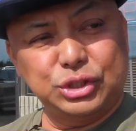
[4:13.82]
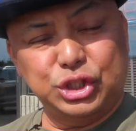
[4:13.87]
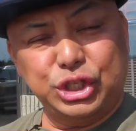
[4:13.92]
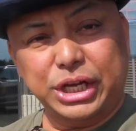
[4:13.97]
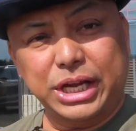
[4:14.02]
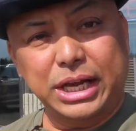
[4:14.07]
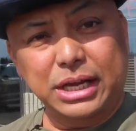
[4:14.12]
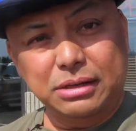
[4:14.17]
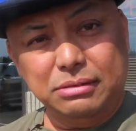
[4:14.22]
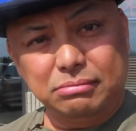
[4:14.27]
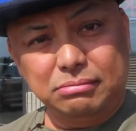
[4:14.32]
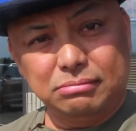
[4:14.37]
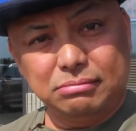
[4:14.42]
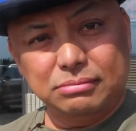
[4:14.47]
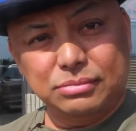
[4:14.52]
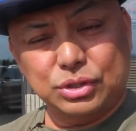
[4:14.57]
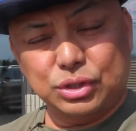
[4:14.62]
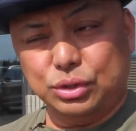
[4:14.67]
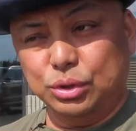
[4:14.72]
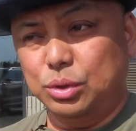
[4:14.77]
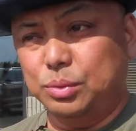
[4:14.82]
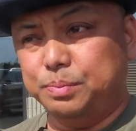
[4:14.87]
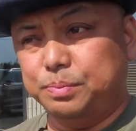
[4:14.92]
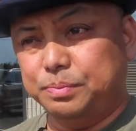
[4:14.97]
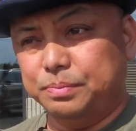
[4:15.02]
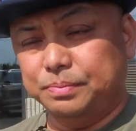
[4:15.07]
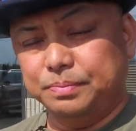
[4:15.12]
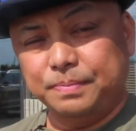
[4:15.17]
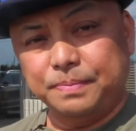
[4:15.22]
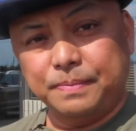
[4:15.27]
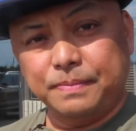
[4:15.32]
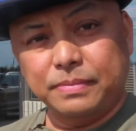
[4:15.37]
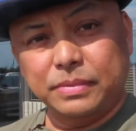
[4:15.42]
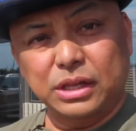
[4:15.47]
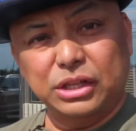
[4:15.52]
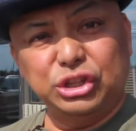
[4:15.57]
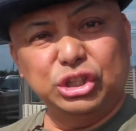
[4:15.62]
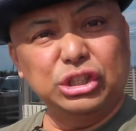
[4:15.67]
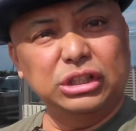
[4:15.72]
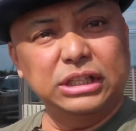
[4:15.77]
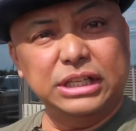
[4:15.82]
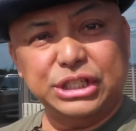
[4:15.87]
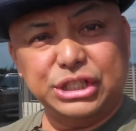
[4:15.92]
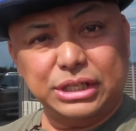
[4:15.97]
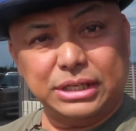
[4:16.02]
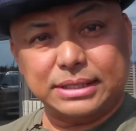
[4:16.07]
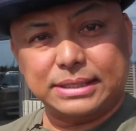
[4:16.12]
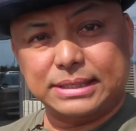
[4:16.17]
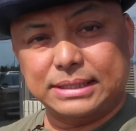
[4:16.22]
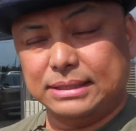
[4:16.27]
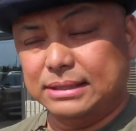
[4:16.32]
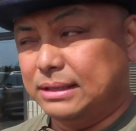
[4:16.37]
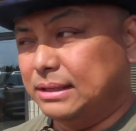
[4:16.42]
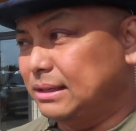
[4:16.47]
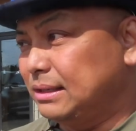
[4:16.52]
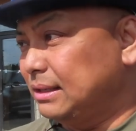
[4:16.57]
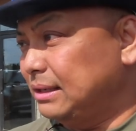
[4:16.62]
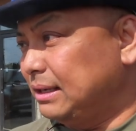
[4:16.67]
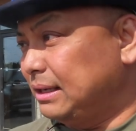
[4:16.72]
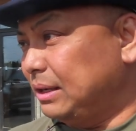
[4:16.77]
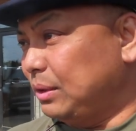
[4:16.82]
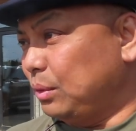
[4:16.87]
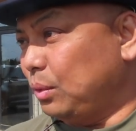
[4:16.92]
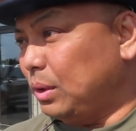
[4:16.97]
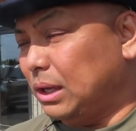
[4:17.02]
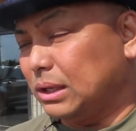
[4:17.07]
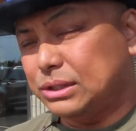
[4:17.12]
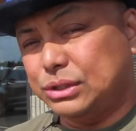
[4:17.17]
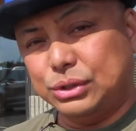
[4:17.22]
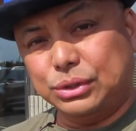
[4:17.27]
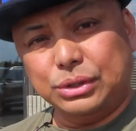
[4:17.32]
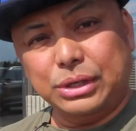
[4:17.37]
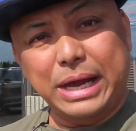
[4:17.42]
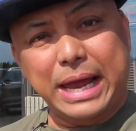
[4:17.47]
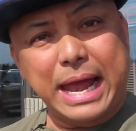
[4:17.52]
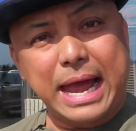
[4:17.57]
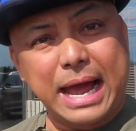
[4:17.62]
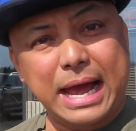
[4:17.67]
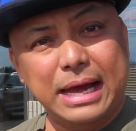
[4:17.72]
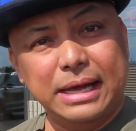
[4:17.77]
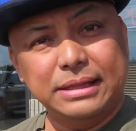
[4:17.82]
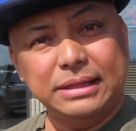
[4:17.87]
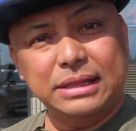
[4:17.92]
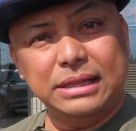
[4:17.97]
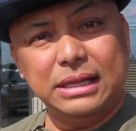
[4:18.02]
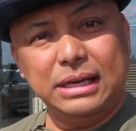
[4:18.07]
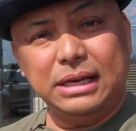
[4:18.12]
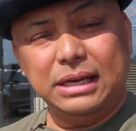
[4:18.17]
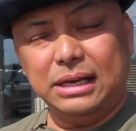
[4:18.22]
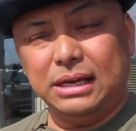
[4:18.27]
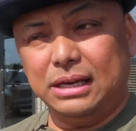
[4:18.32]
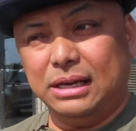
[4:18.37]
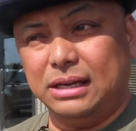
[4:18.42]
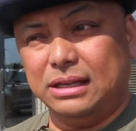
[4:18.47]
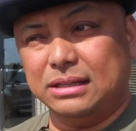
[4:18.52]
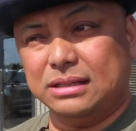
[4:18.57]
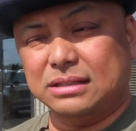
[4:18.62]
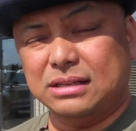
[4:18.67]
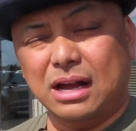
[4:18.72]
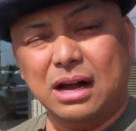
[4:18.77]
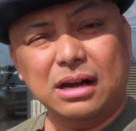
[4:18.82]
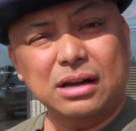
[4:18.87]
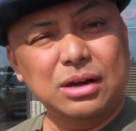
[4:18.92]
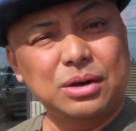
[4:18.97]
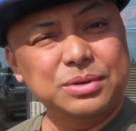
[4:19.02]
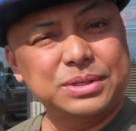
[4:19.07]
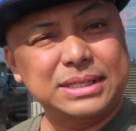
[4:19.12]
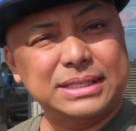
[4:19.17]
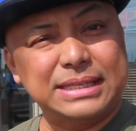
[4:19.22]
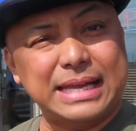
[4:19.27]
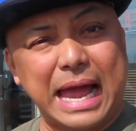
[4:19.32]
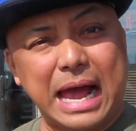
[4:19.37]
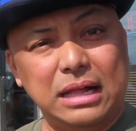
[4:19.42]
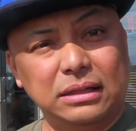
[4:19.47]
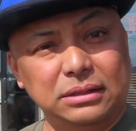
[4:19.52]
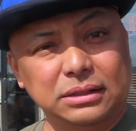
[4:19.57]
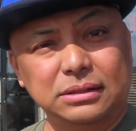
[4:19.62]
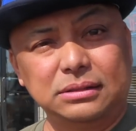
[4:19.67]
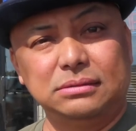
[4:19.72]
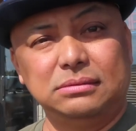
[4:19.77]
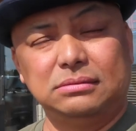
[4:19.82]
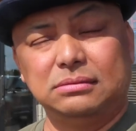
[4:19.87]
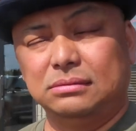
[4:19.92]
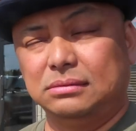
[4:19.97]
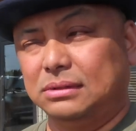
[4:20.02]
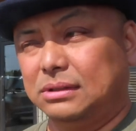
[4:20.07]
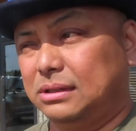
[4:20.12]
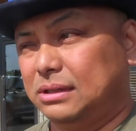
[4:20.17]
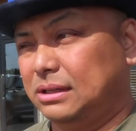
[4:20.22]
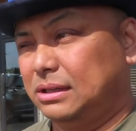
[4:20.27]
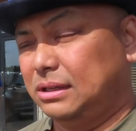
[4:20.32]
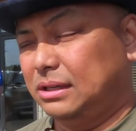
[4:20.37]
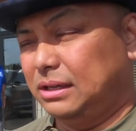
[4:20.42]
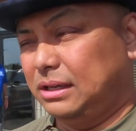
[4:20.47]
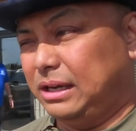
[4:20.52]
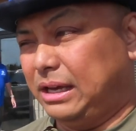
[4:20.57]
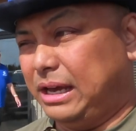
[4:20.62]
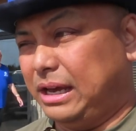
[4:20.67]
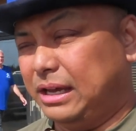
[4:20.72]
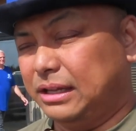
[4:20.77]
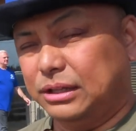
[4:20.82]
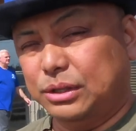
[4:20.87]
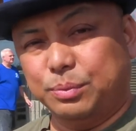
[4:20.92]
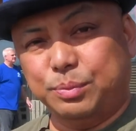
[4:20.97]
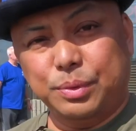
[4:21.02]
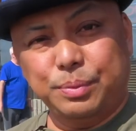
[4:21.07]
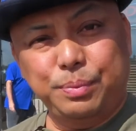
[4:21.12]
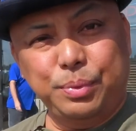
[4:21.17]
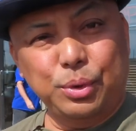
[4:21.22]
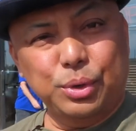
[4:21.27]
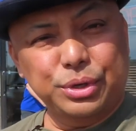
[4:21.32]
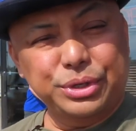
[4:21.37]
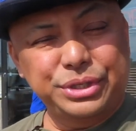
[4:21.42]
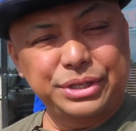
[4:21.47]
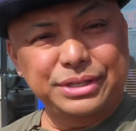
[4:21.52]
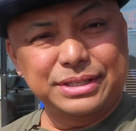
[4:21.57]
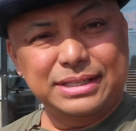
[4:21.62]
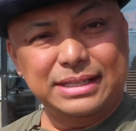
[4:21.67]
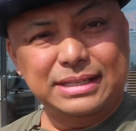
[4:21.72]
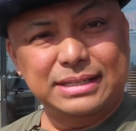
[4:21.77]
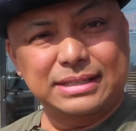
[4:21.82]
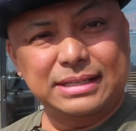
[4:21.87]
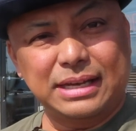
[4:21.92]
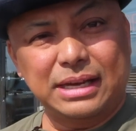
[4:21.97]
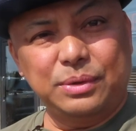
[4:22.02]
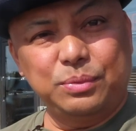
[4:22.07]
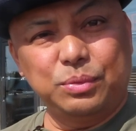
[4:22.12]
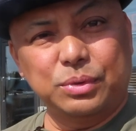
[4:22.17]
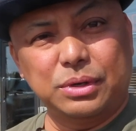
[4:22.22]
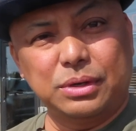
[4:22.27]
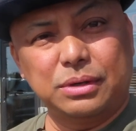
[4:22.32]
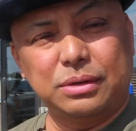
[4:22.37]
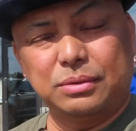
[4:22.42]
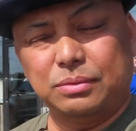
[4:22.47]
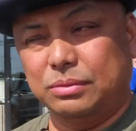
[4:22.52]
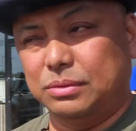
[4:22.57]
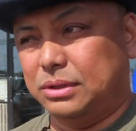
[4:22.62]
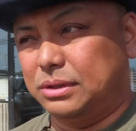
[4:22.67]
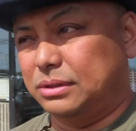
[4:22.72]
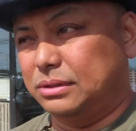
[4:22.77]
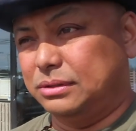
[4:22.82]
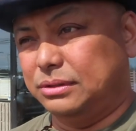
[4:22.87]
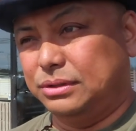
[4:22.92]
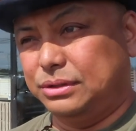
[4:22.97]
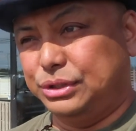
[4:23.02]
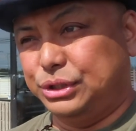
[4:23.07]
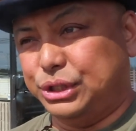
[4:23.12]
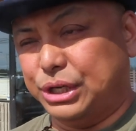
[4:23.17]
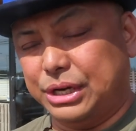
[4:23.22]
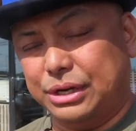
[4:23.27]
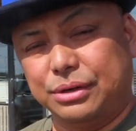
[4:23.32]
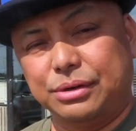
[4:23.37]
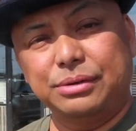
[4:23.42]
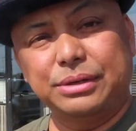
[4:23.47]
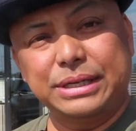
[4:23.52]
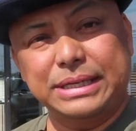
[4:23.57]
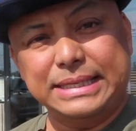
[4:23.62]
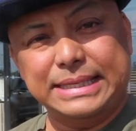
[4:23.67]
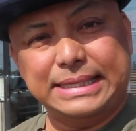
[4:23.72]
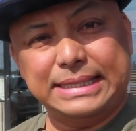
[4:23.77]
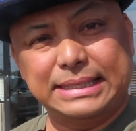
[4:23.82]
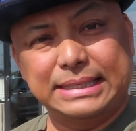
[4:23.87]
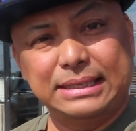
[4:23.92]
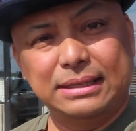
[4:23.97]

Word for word: chicken soup. Delicious. Walter had the taco salad and the proportions he said were, were generous